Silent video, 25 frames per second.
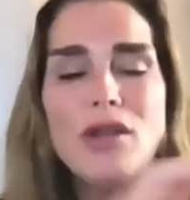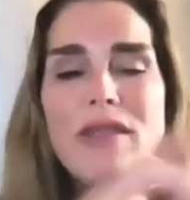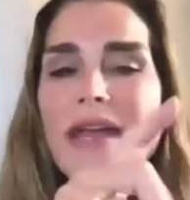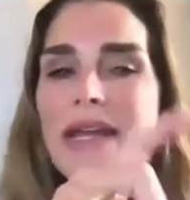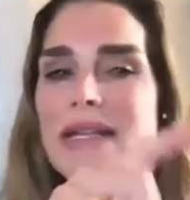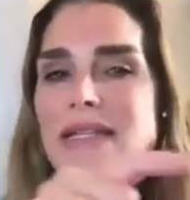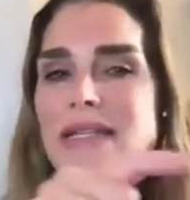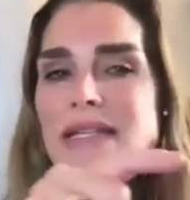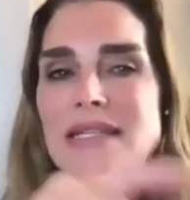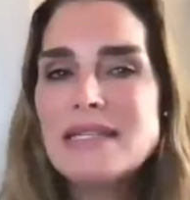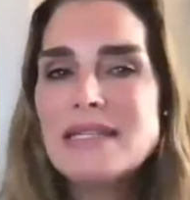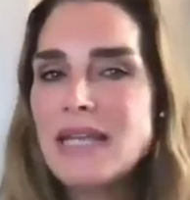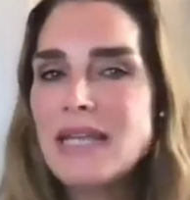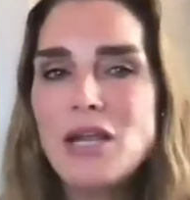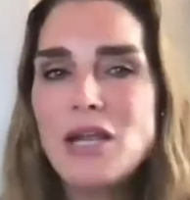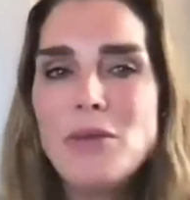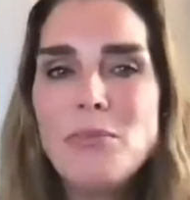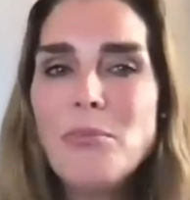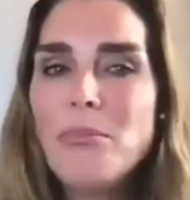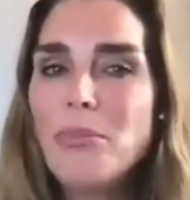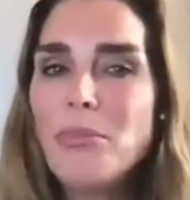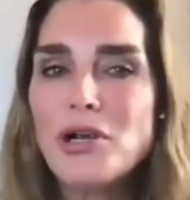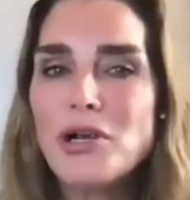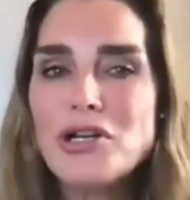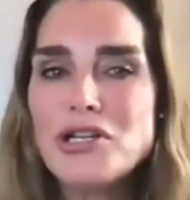you're that
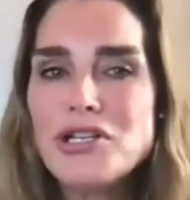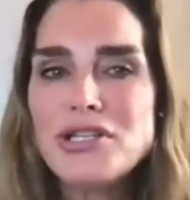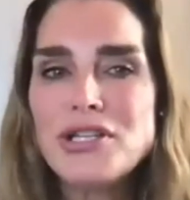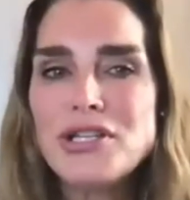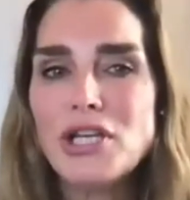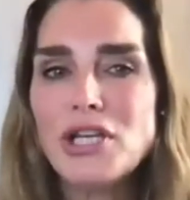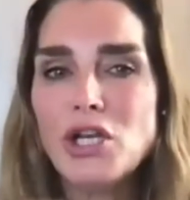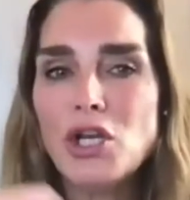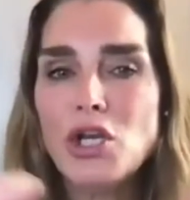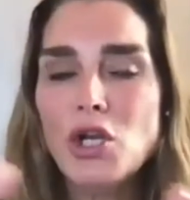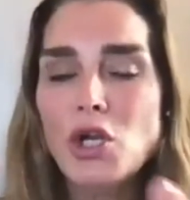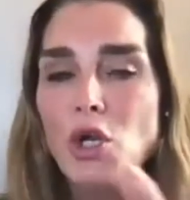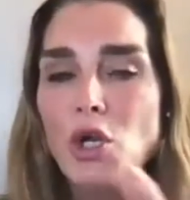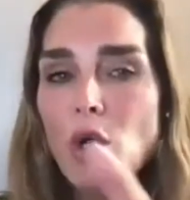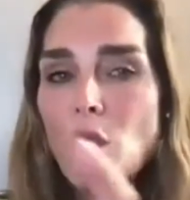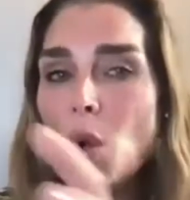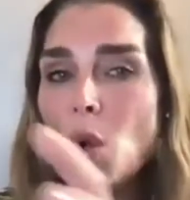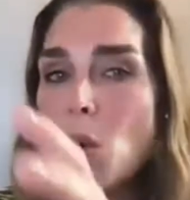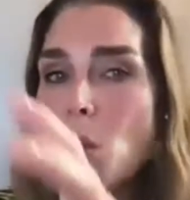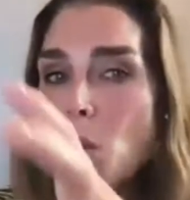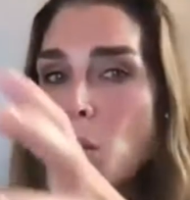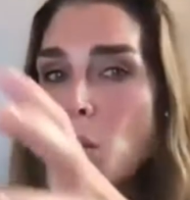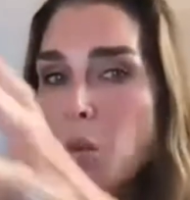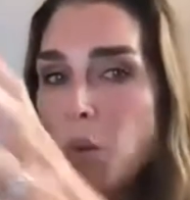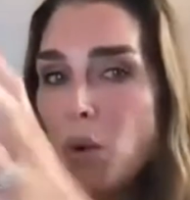same person
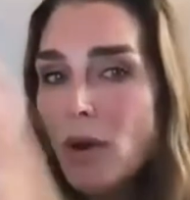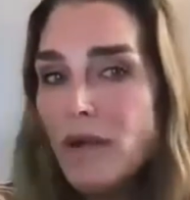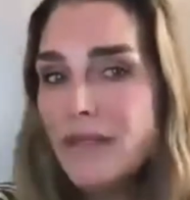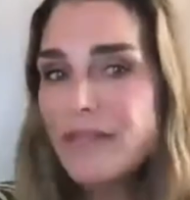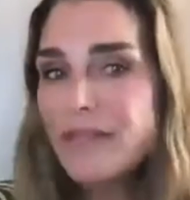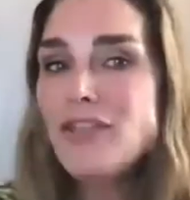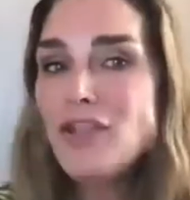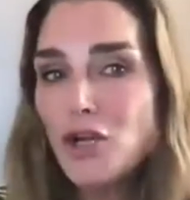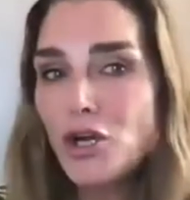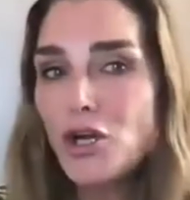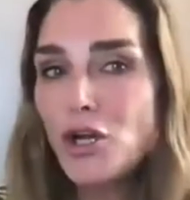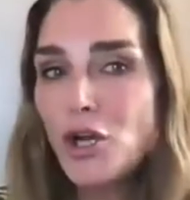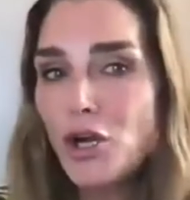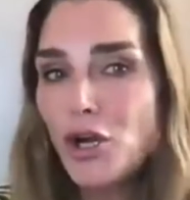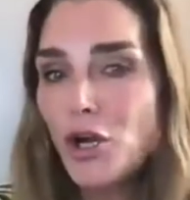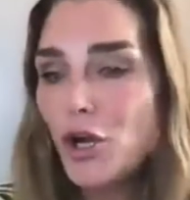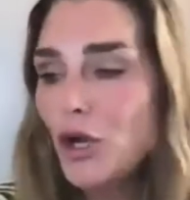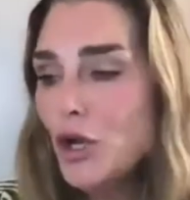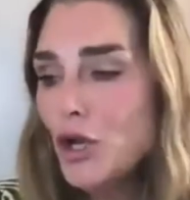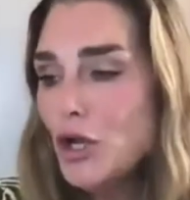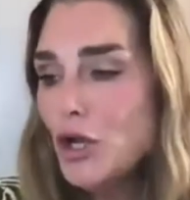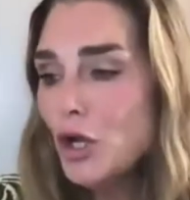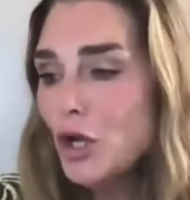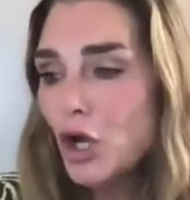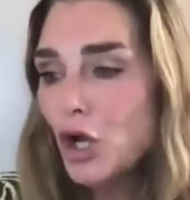with
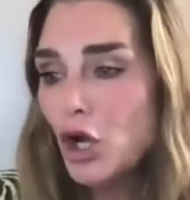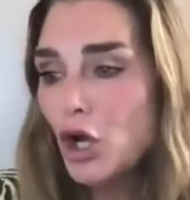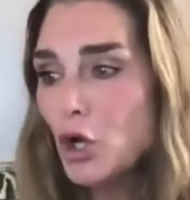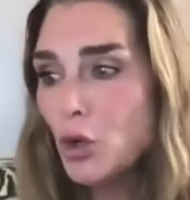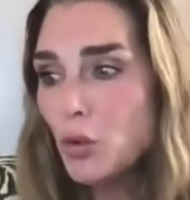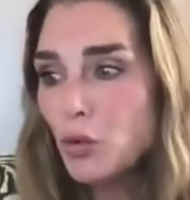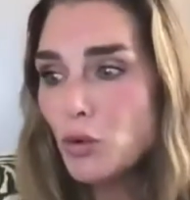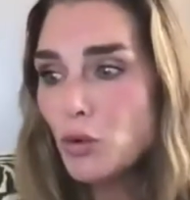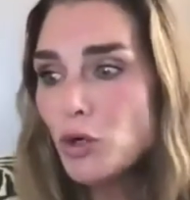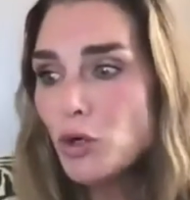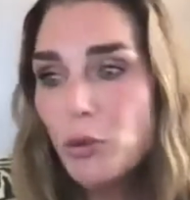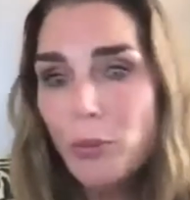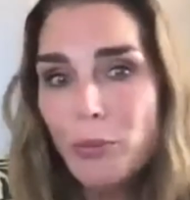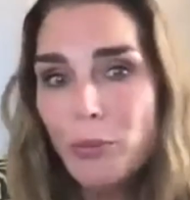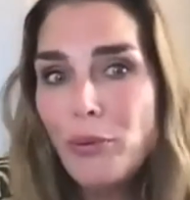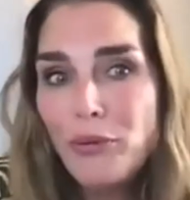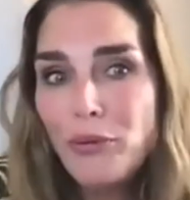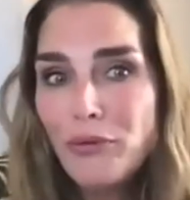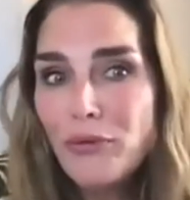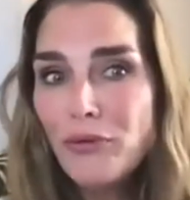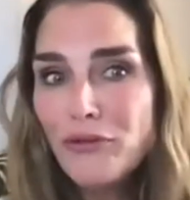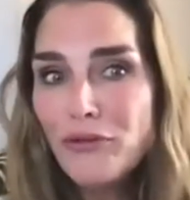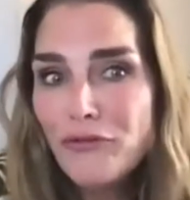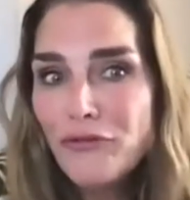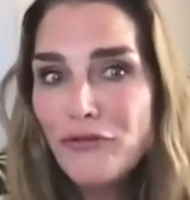your group
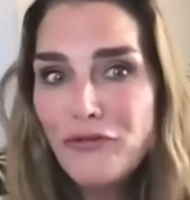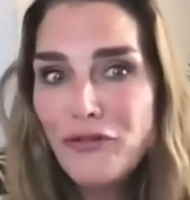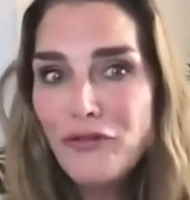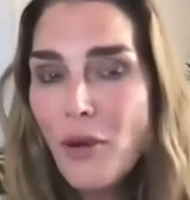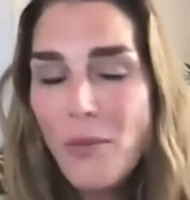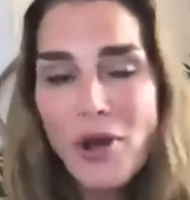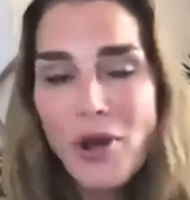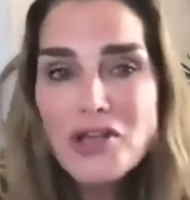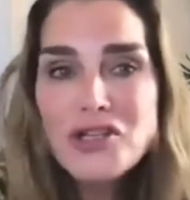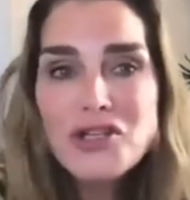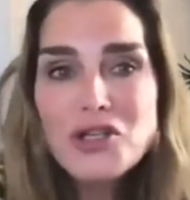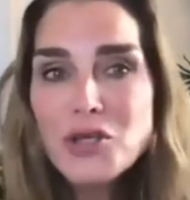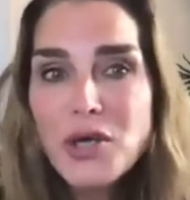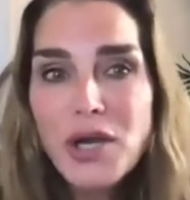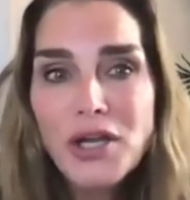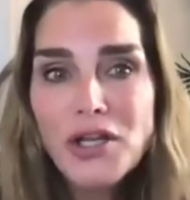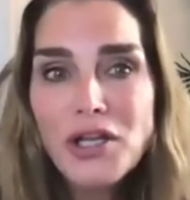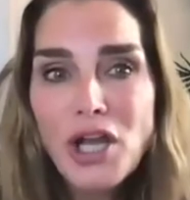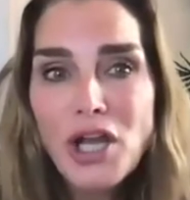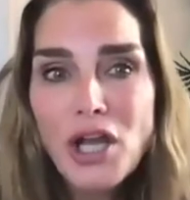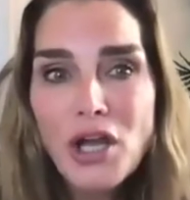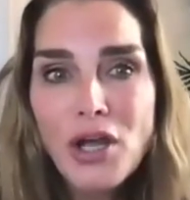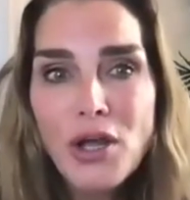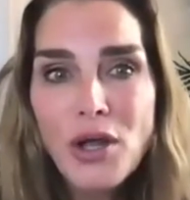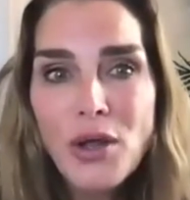from
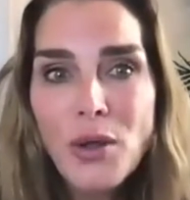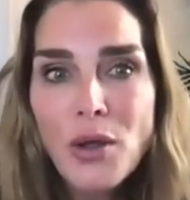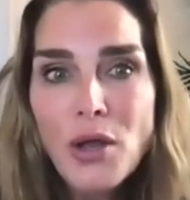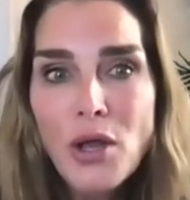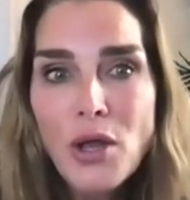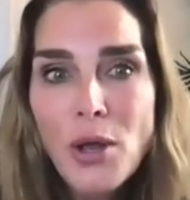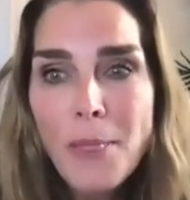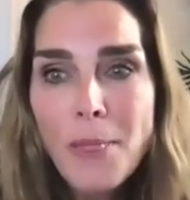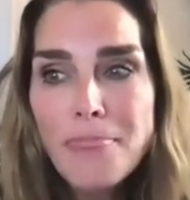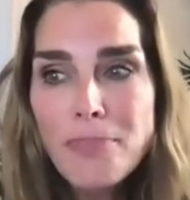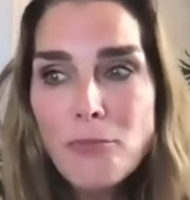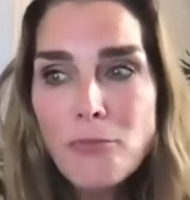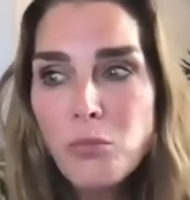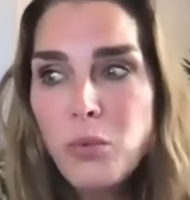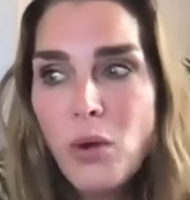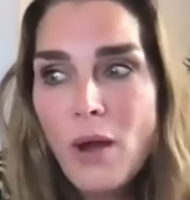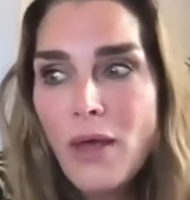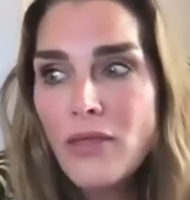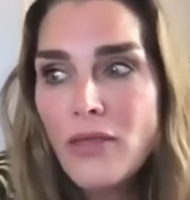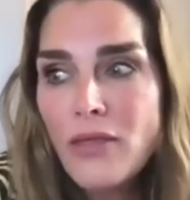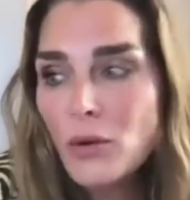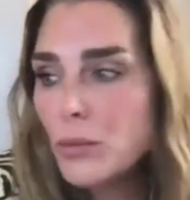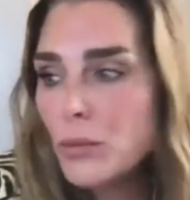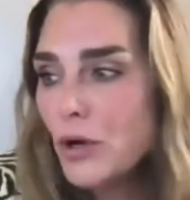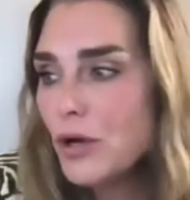Australia,
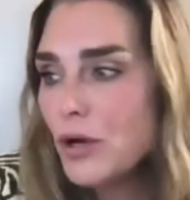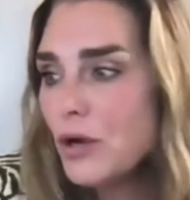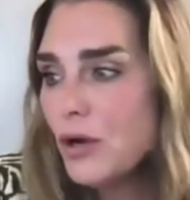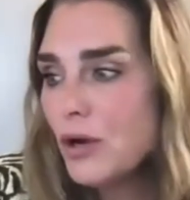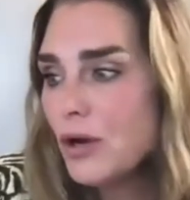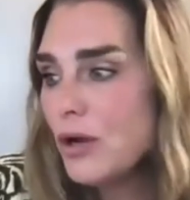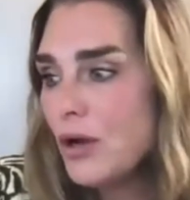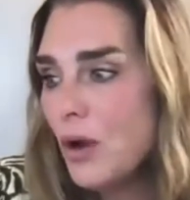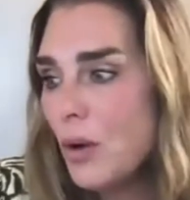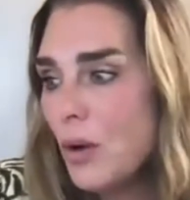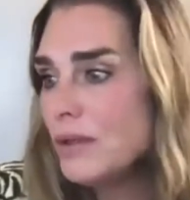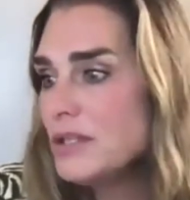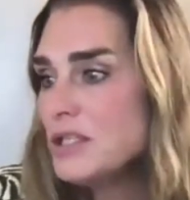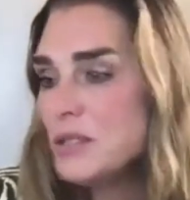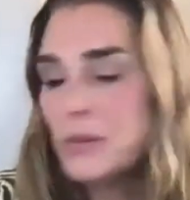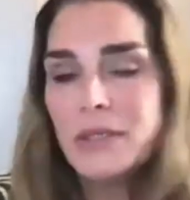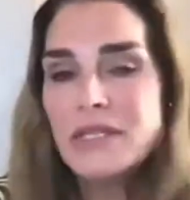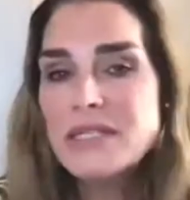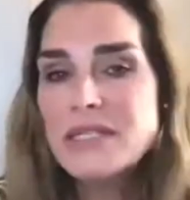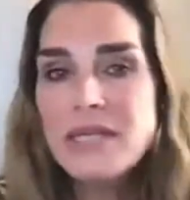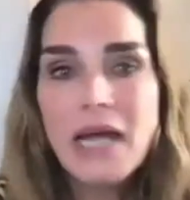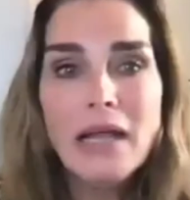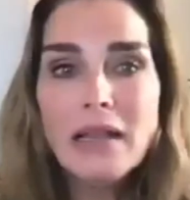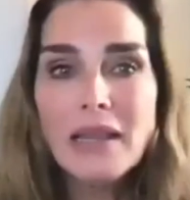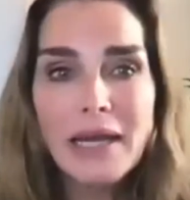whether we're going to a
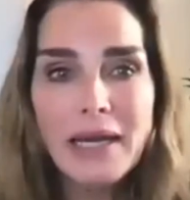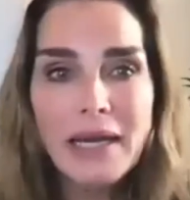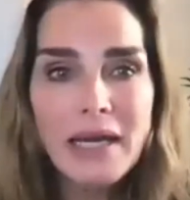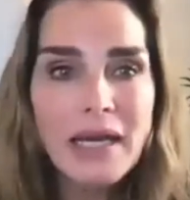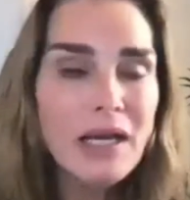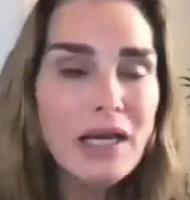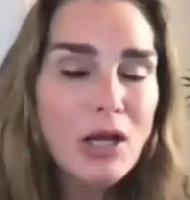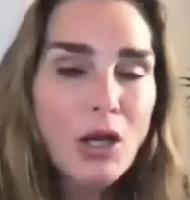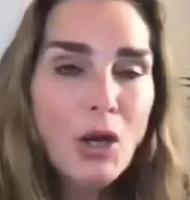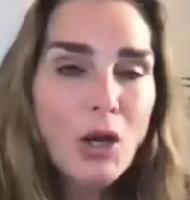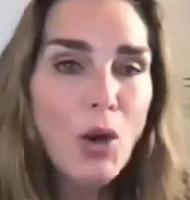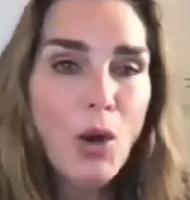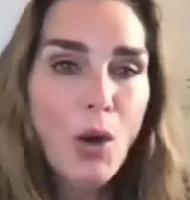deli